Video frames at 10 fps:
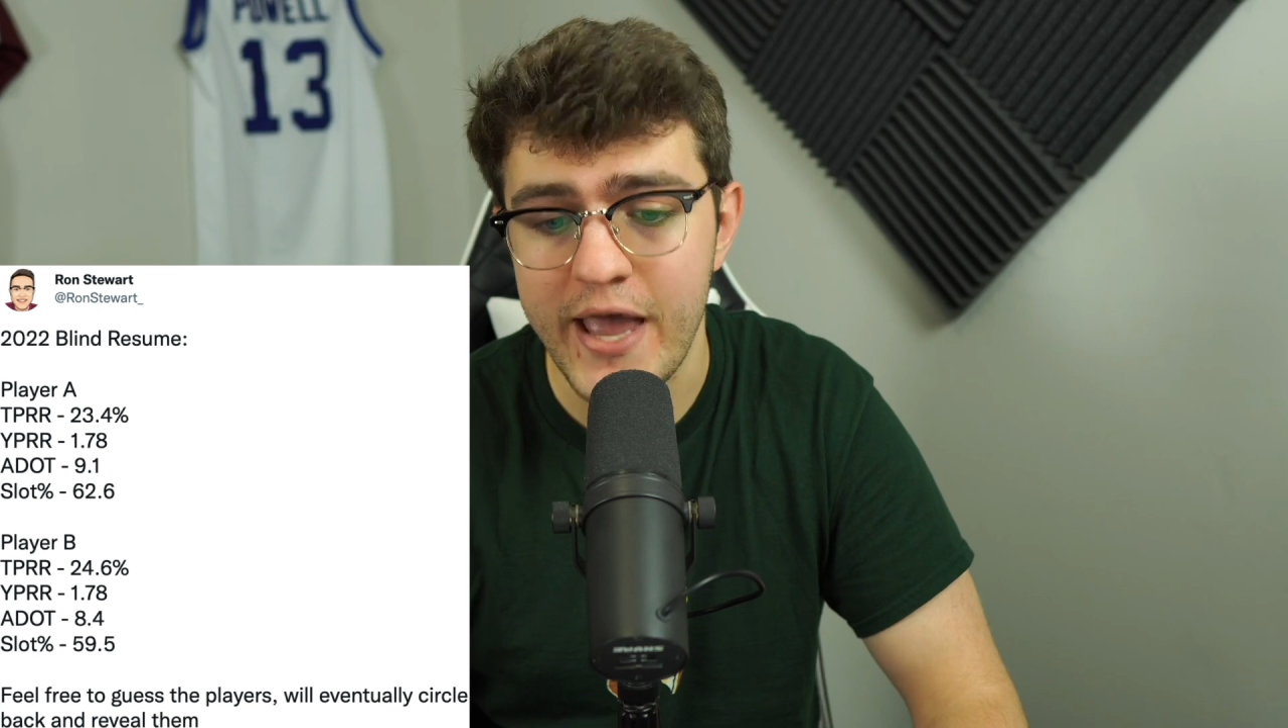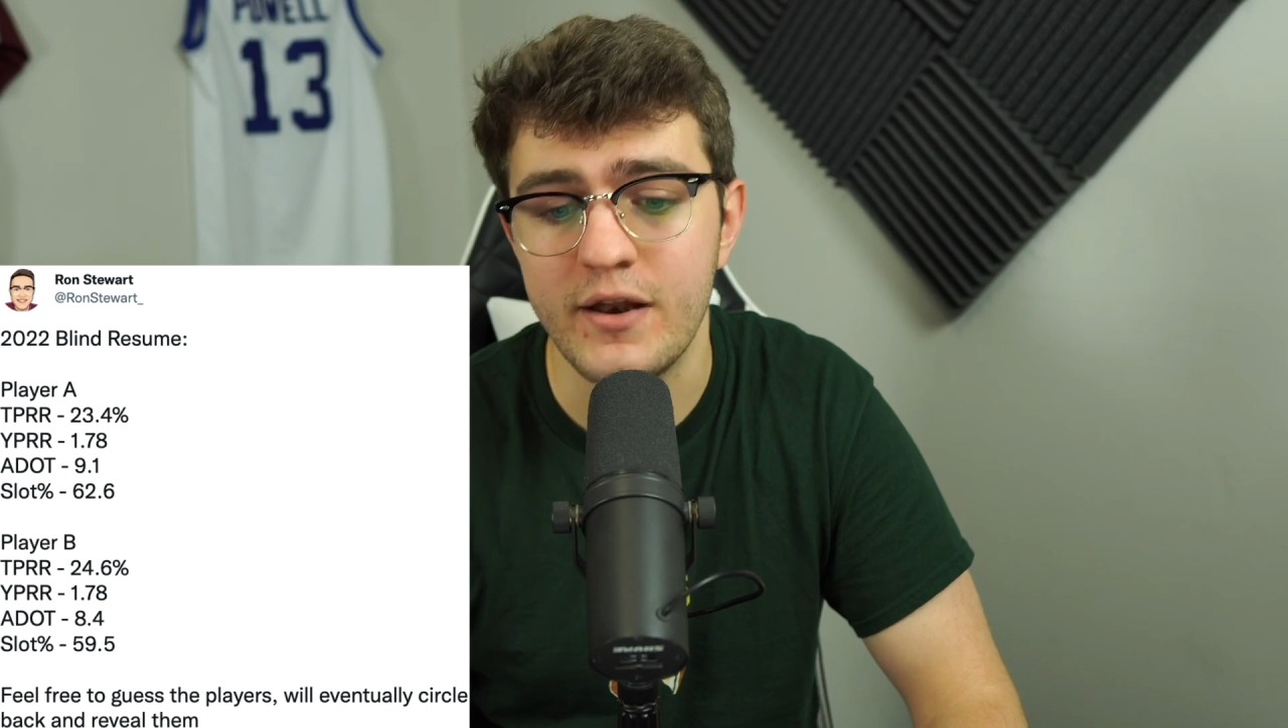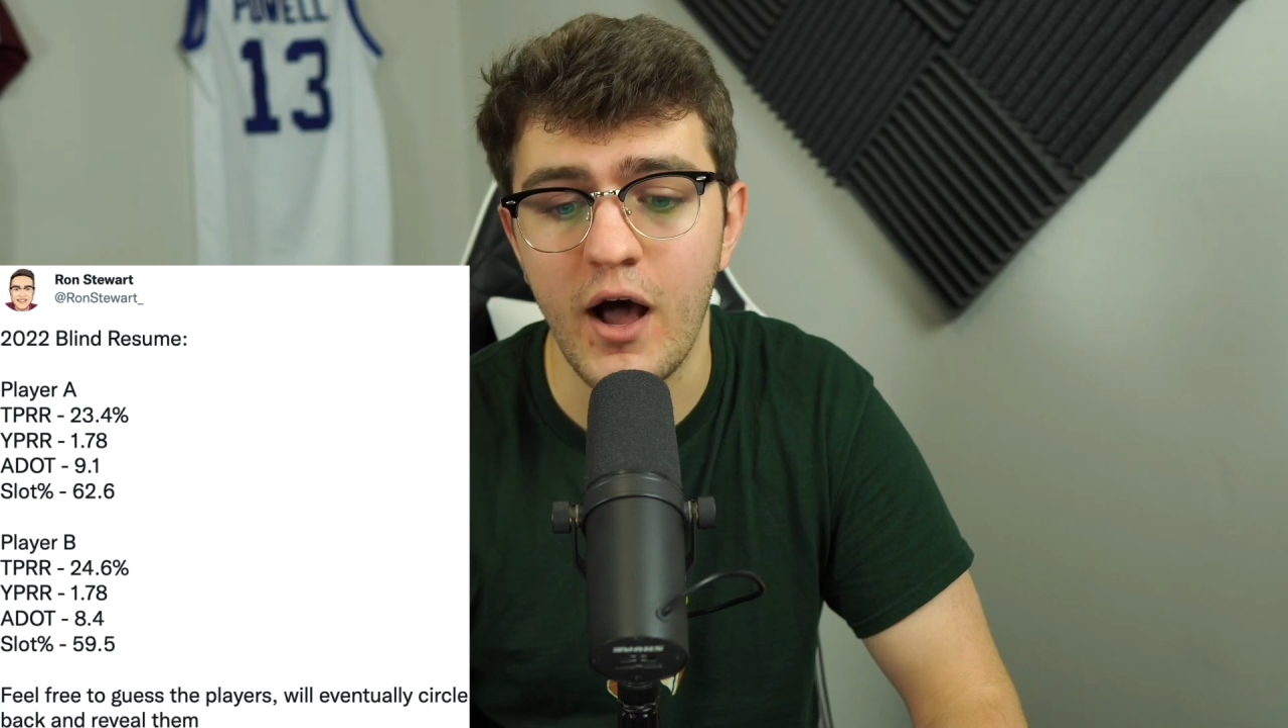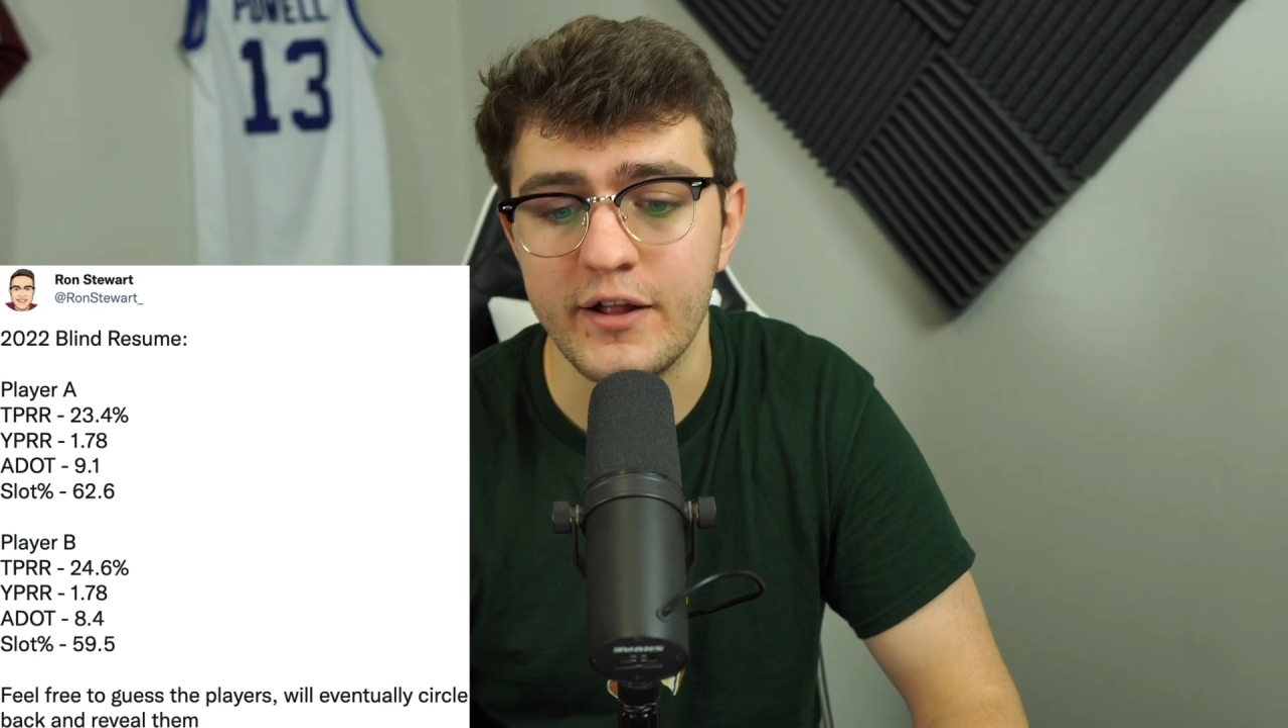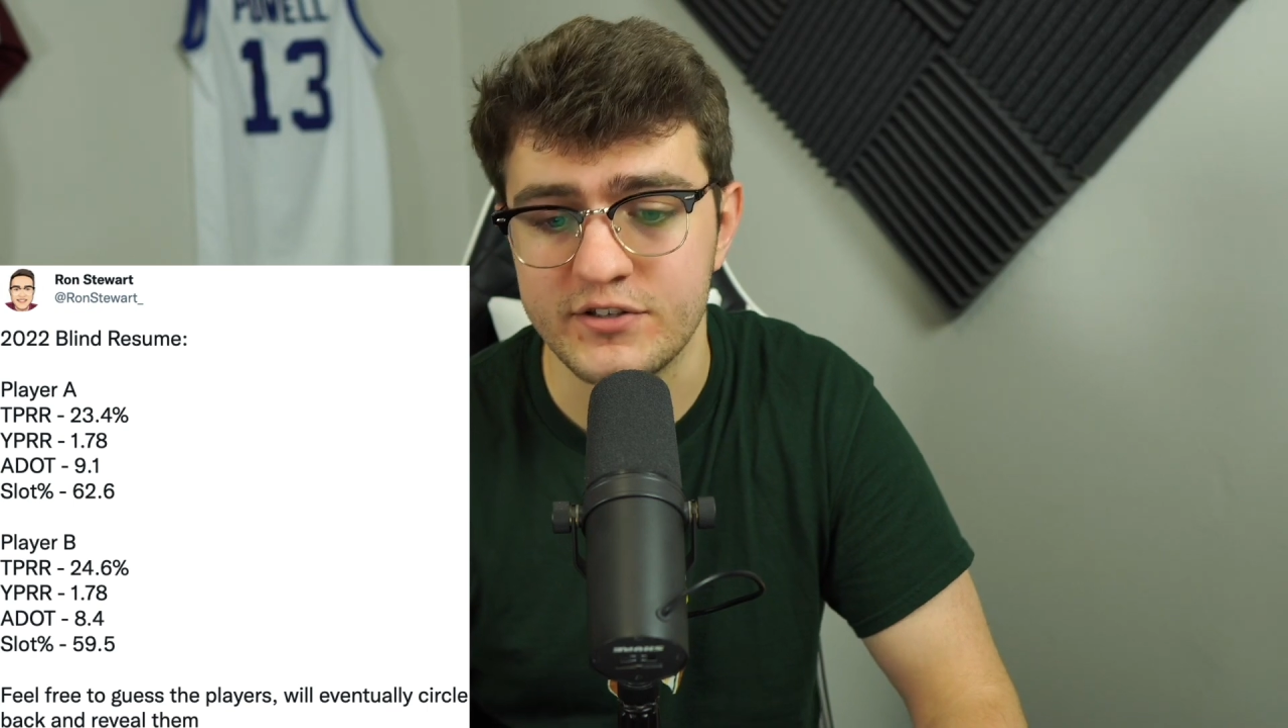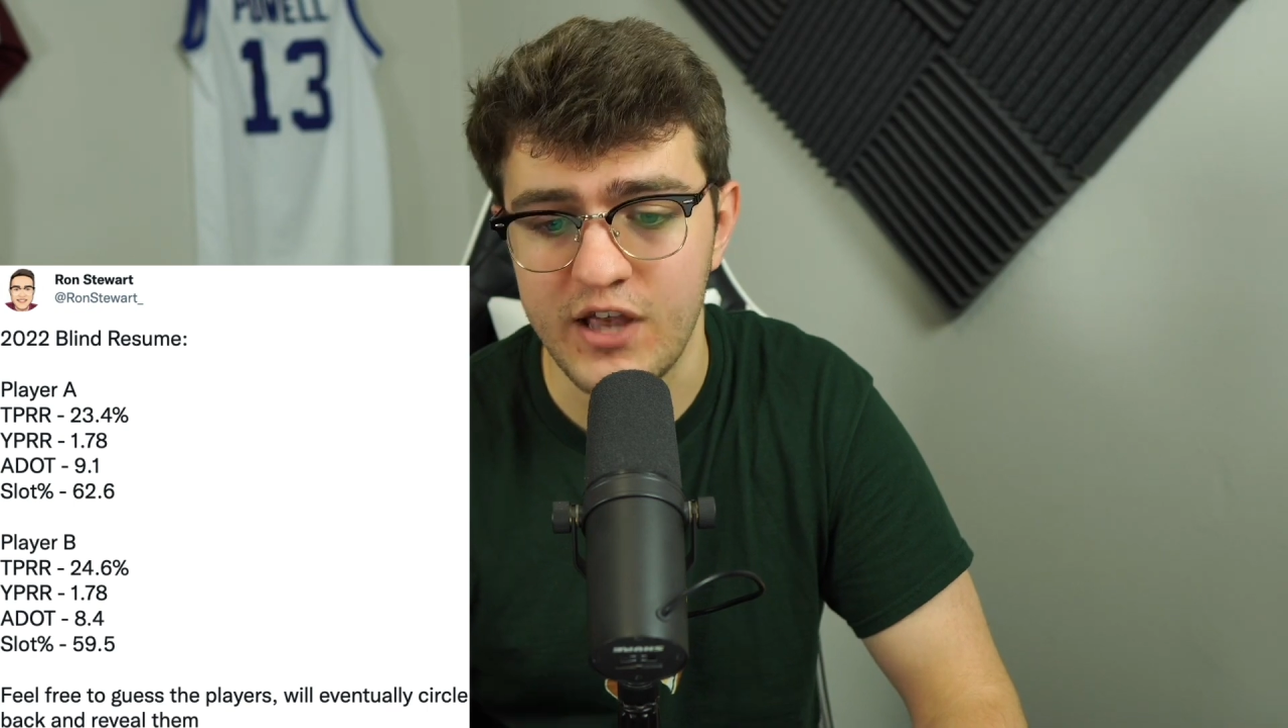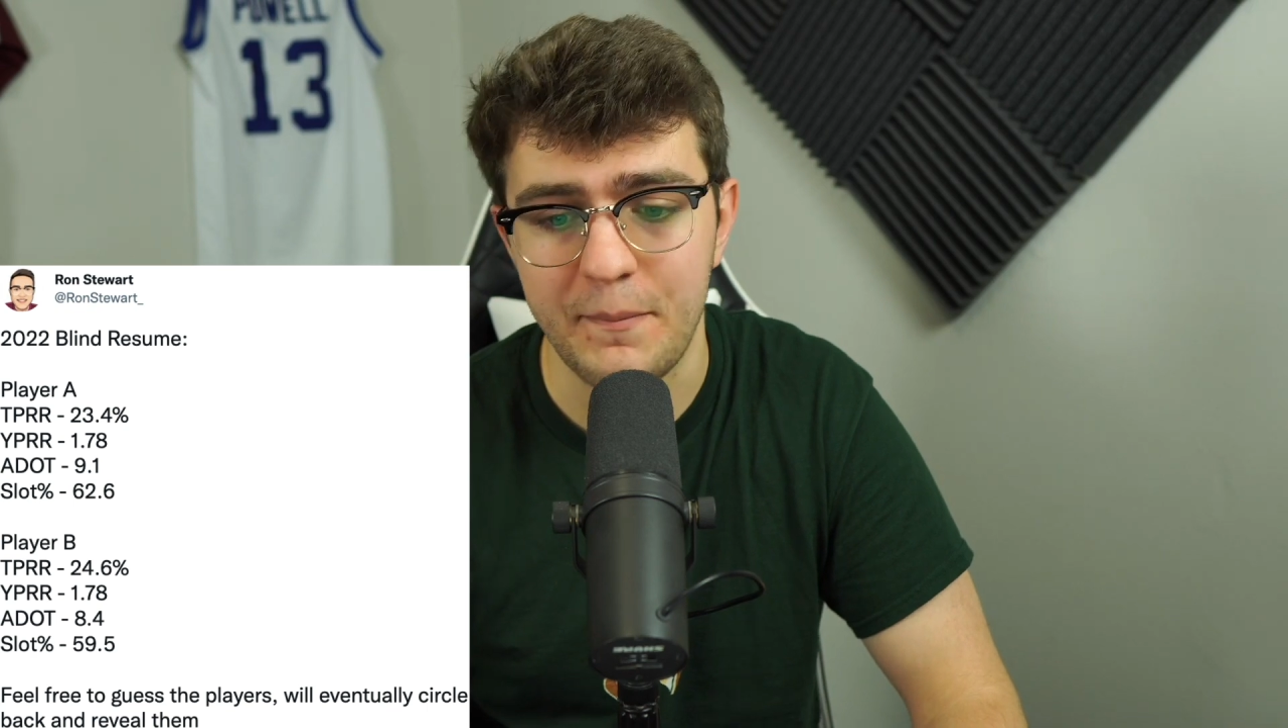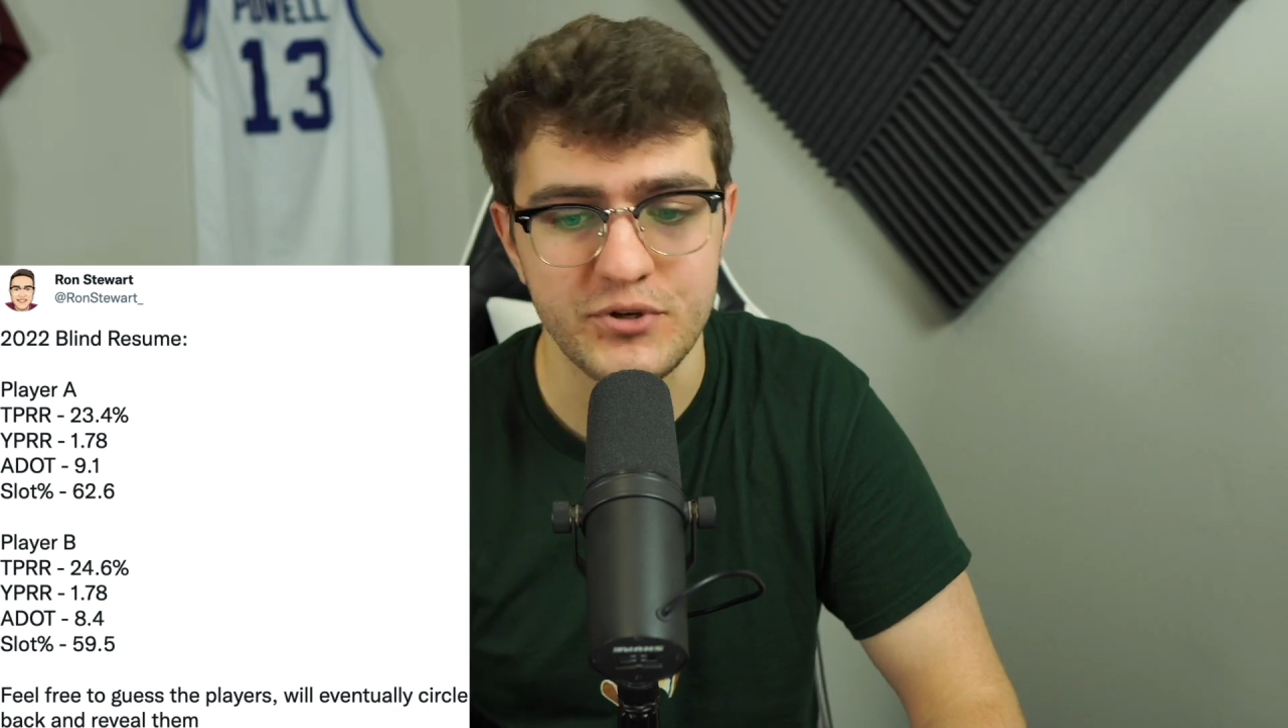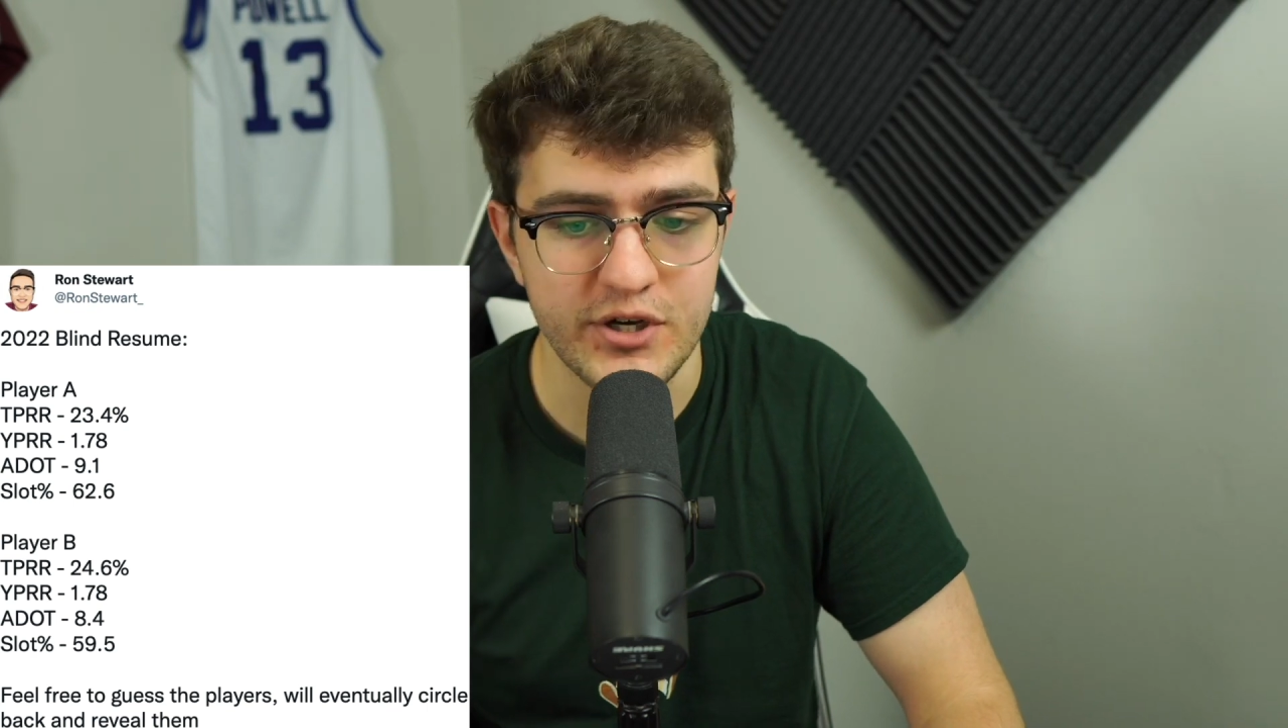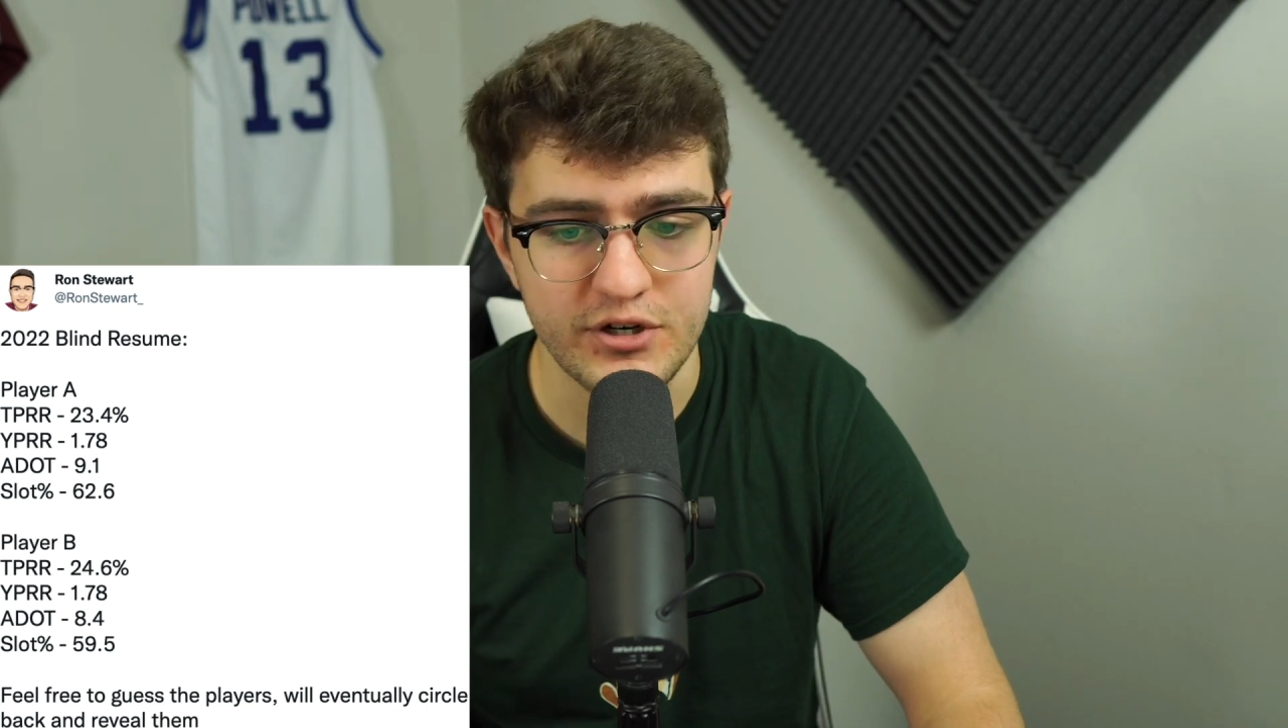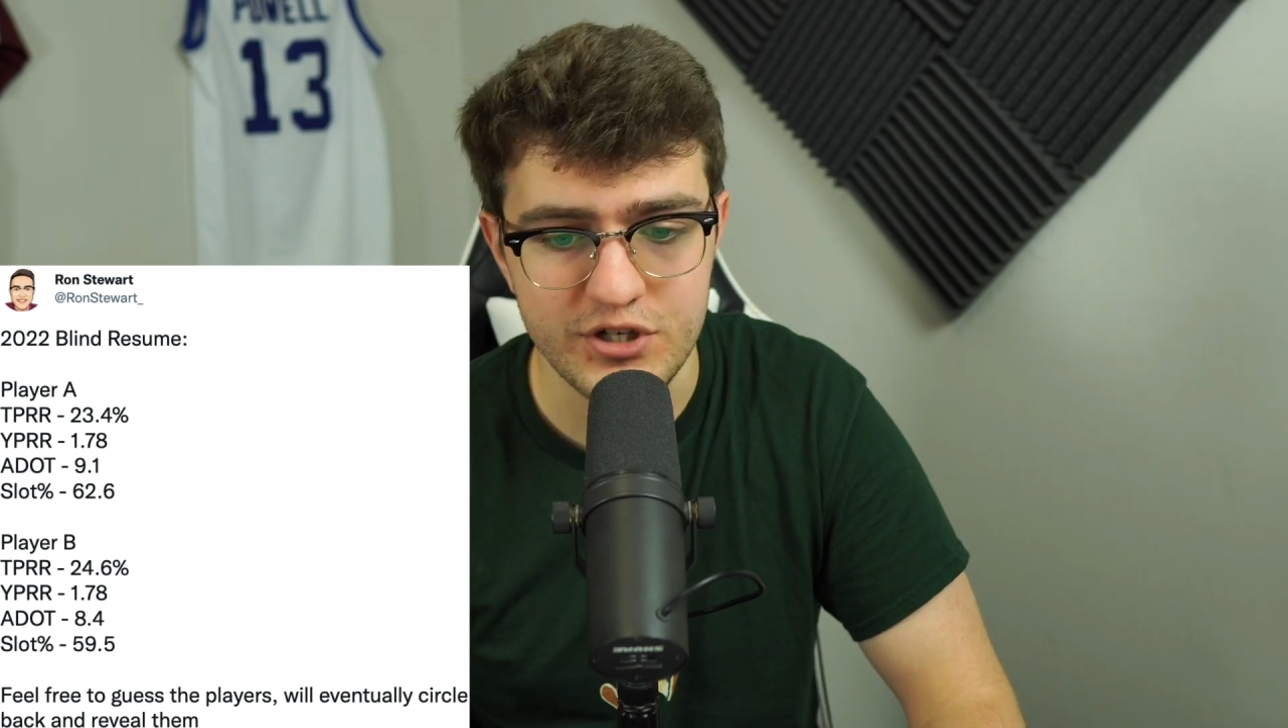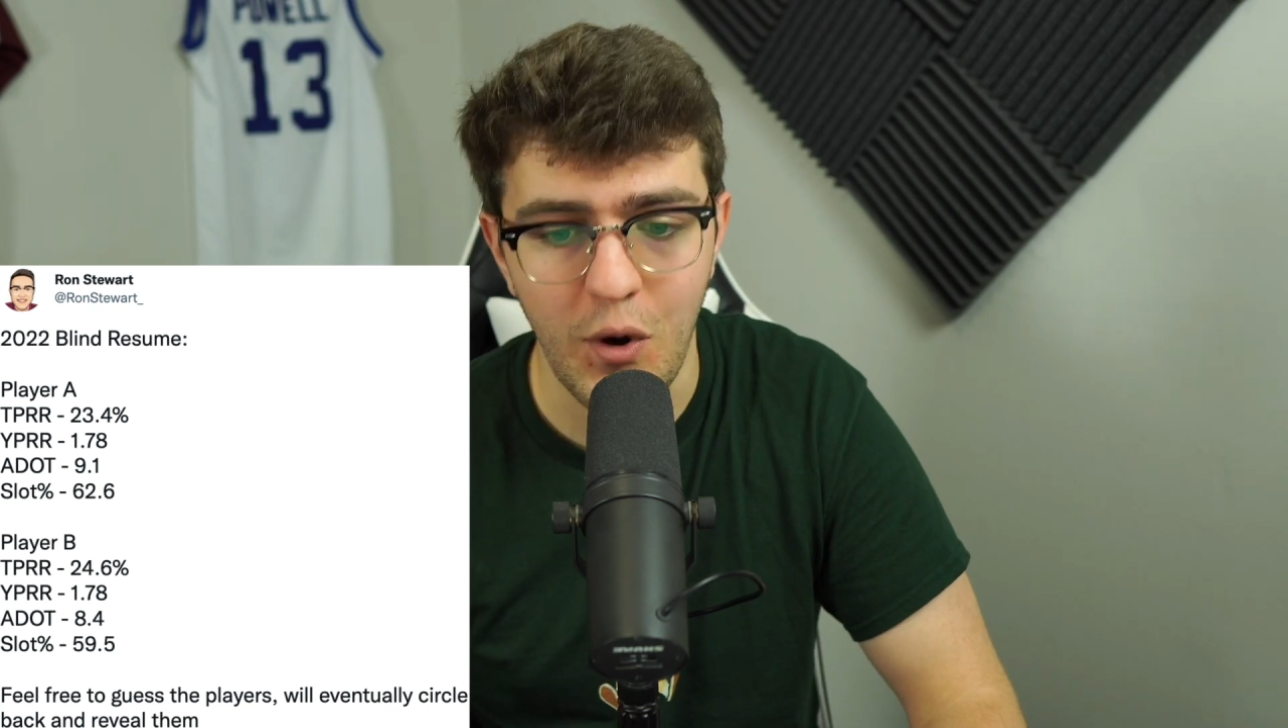ADOT and slot percentage.